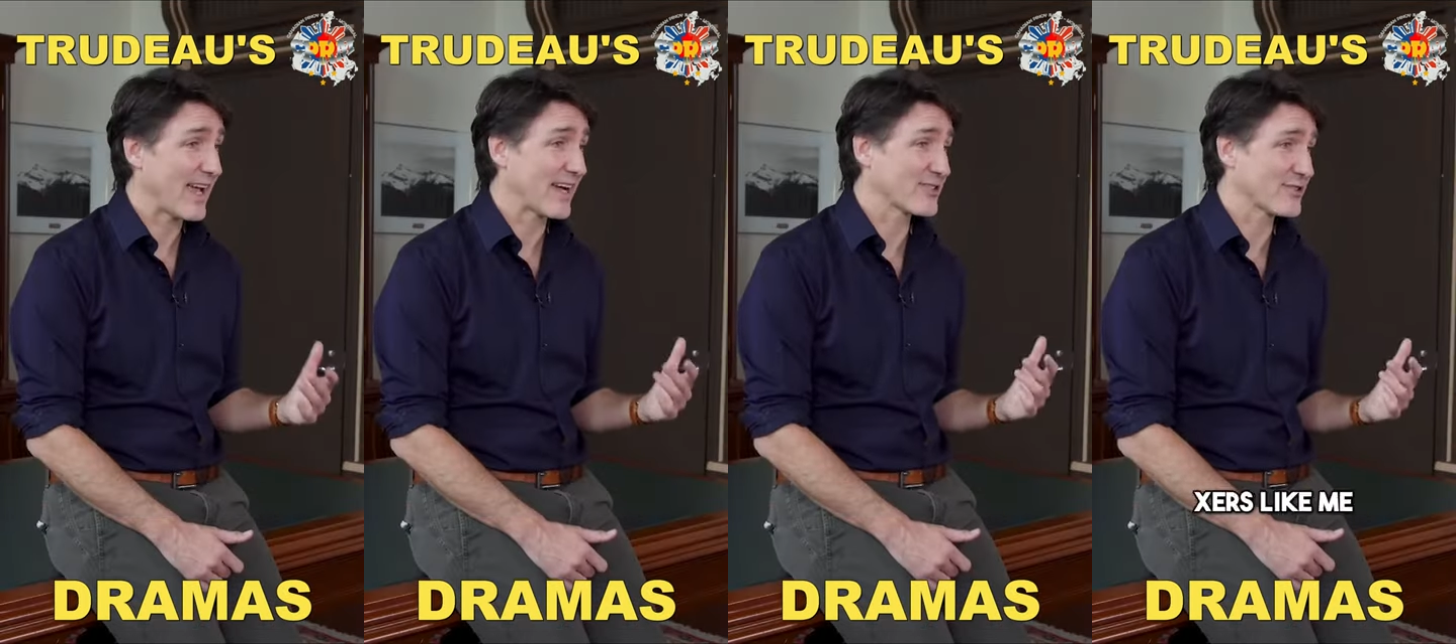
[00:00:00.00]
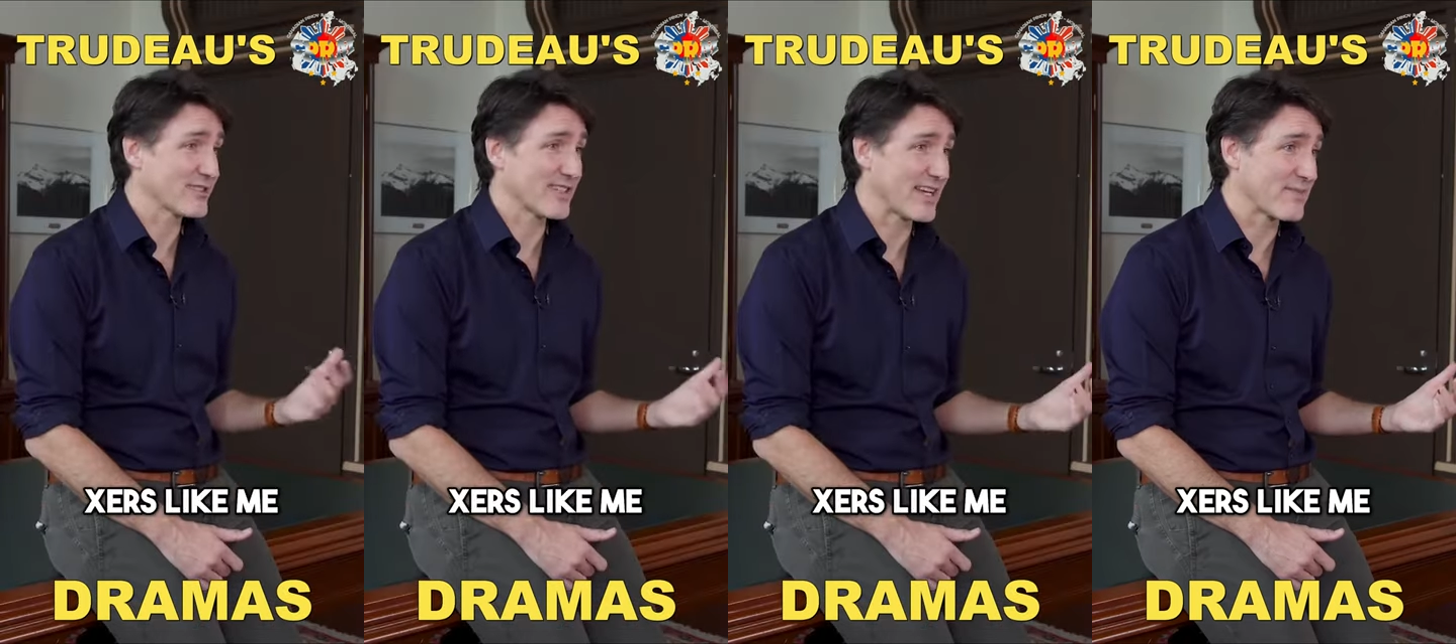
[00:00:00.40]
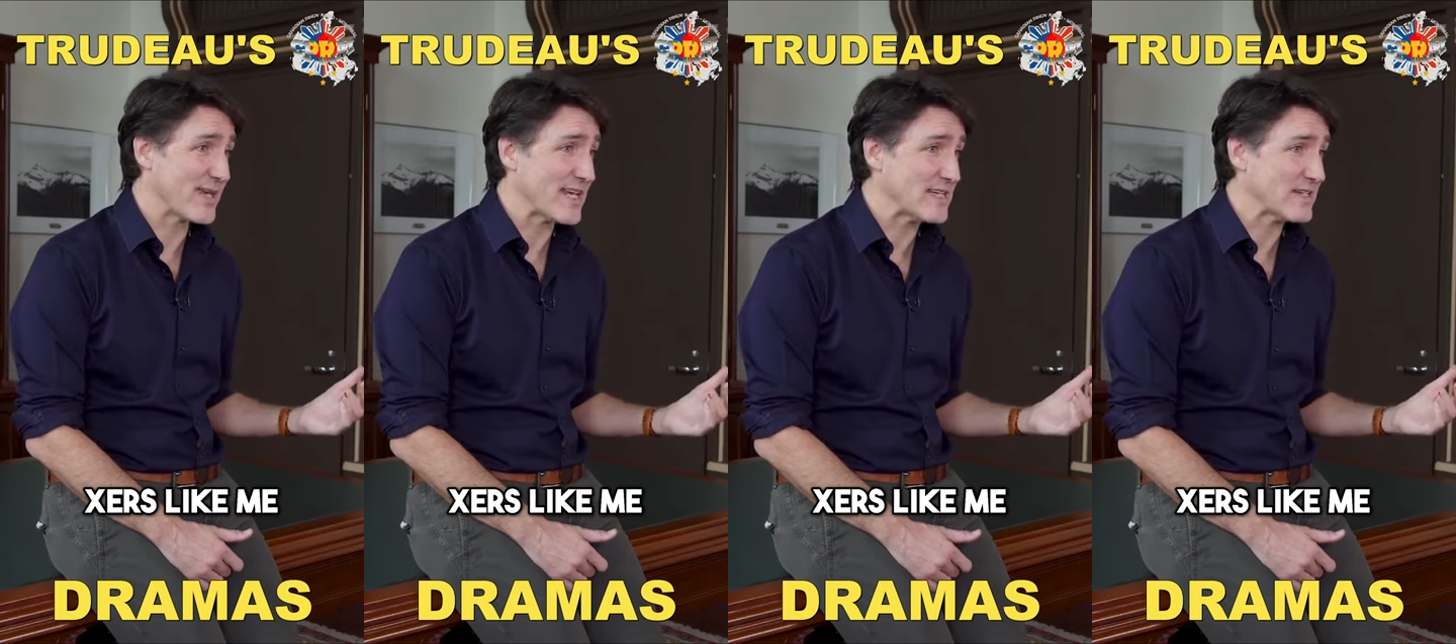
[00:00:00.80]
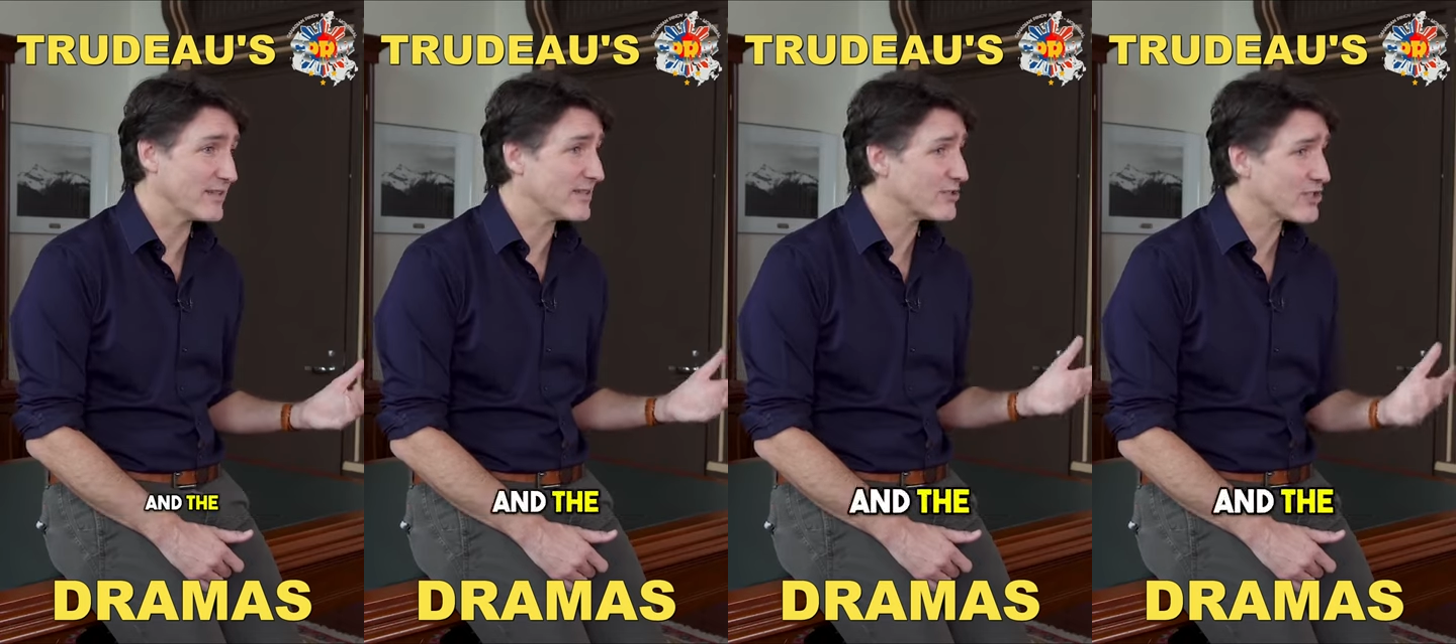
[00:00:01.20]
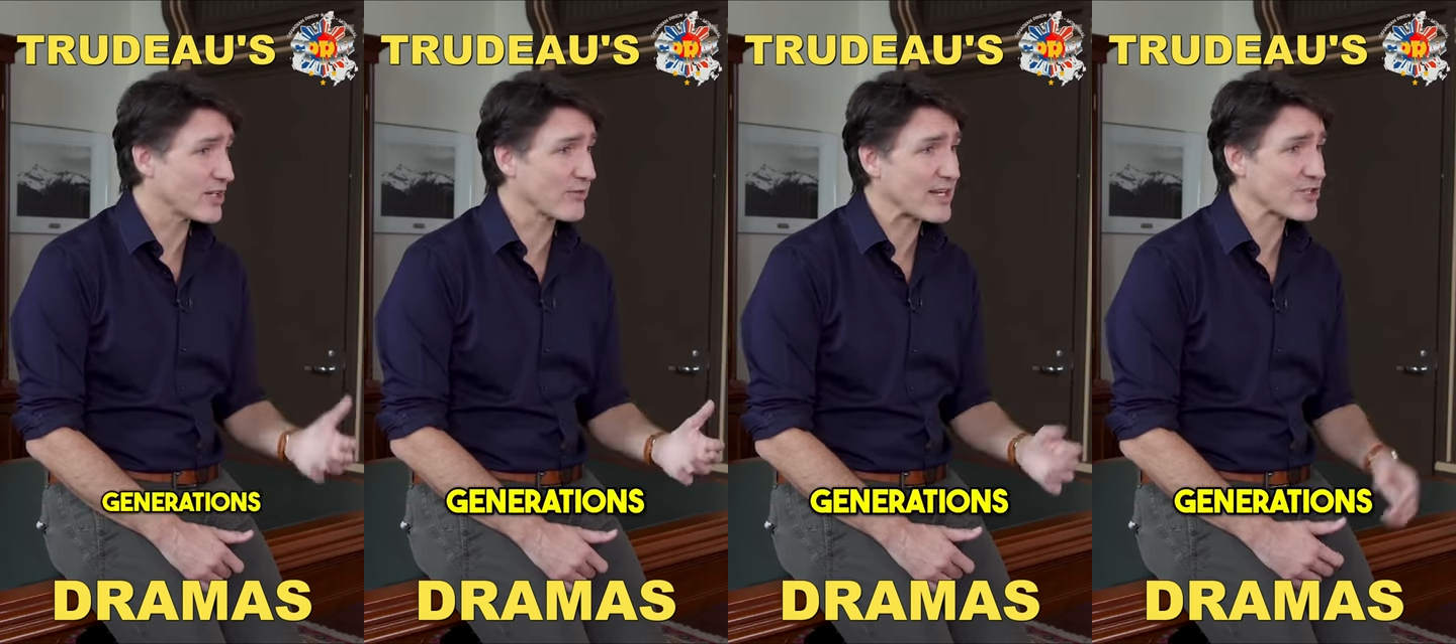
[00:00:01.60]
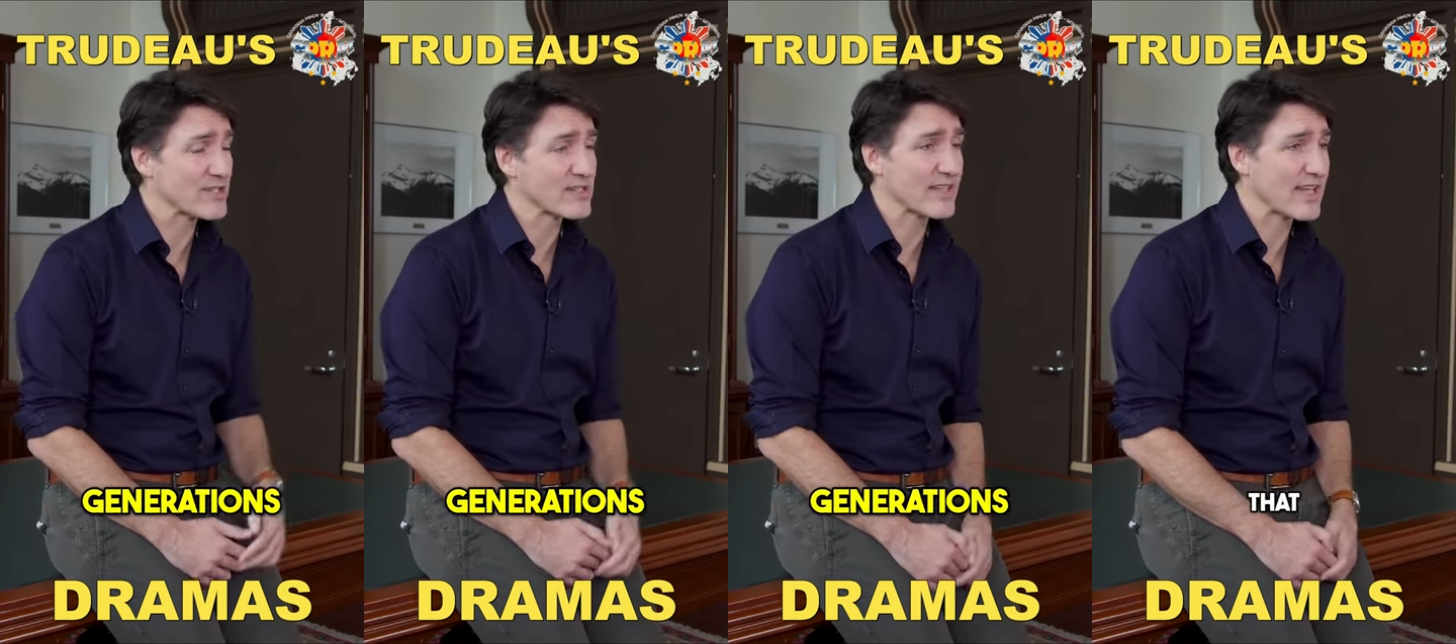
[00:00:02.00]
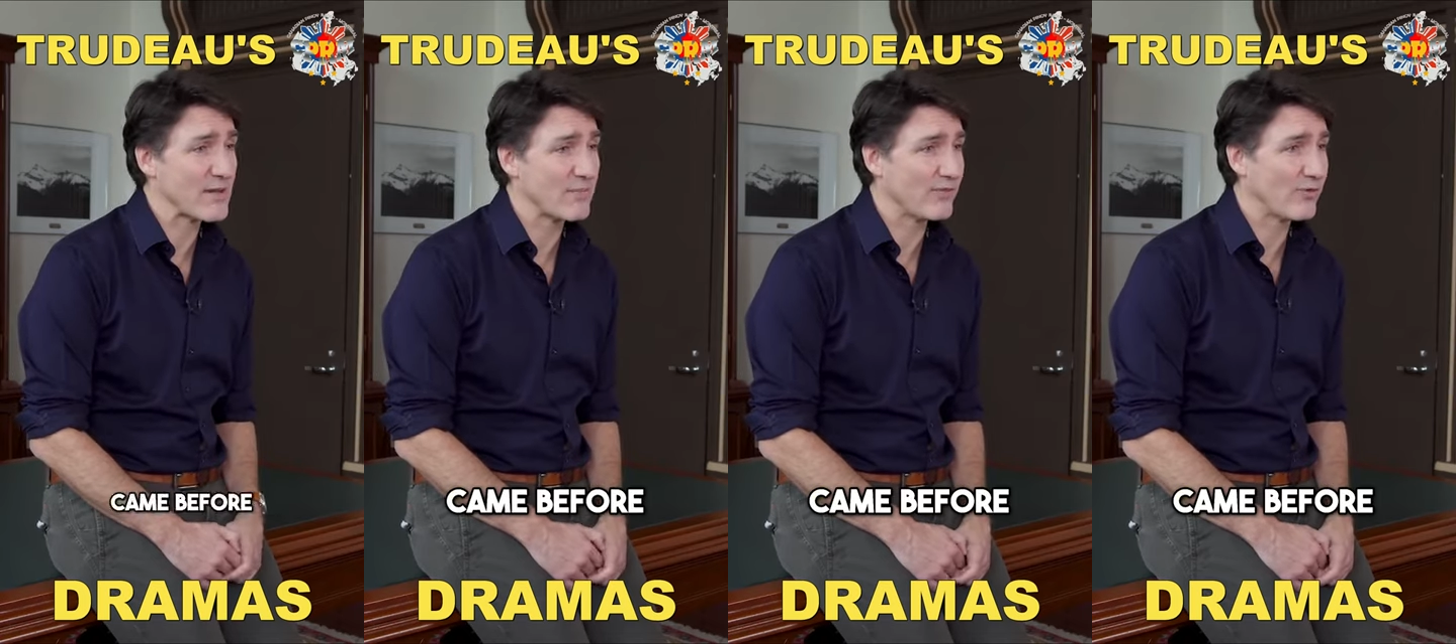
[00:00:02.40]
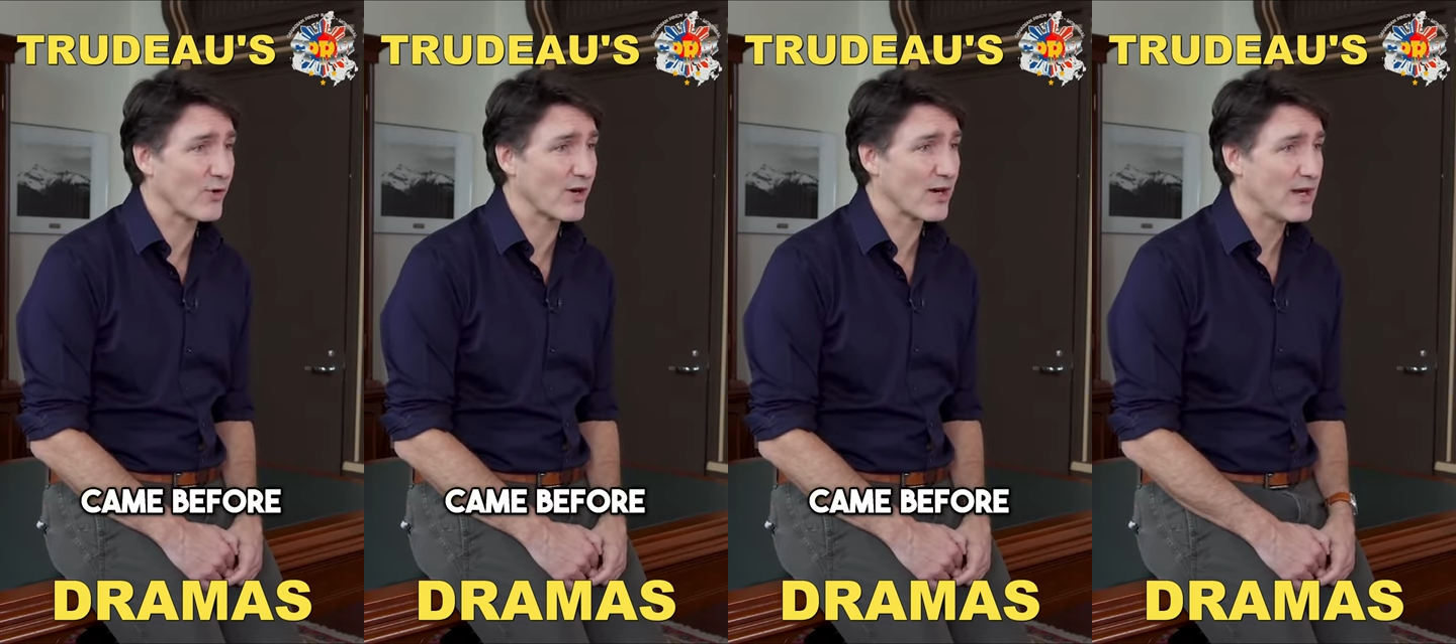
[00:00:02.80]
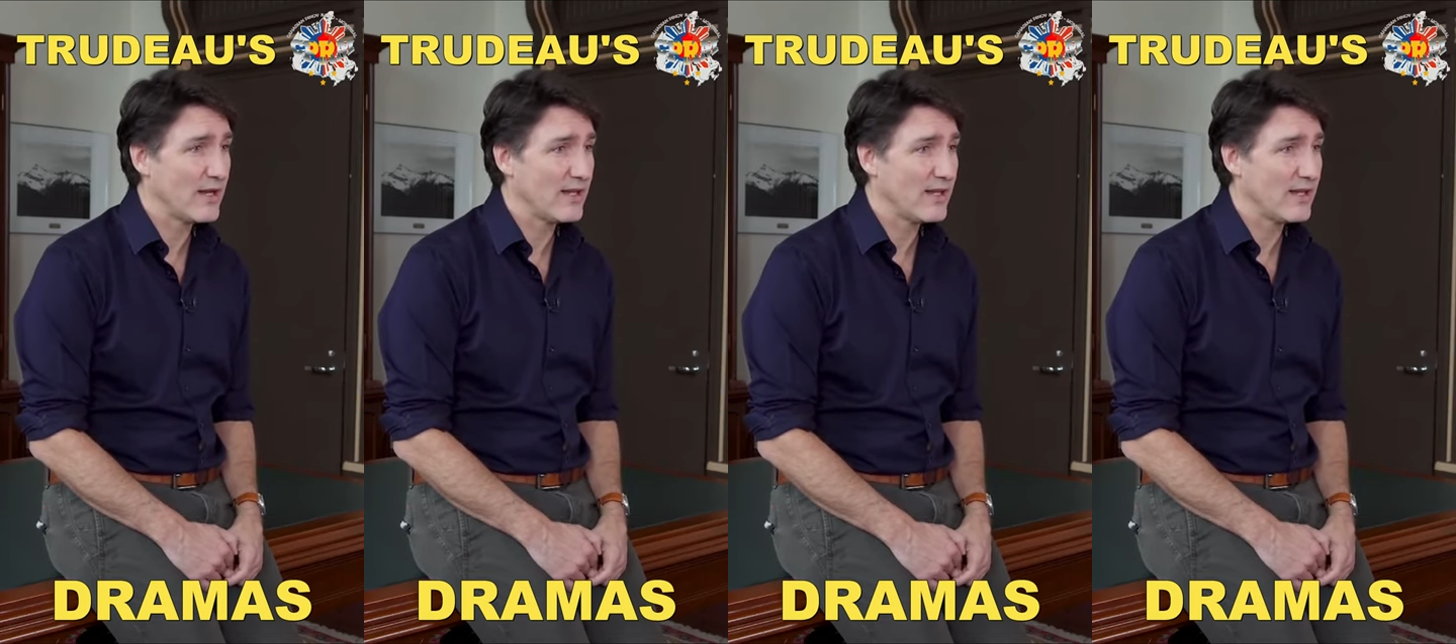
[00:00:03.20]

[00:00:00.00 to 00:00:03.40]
Xers like me and the generations that came before,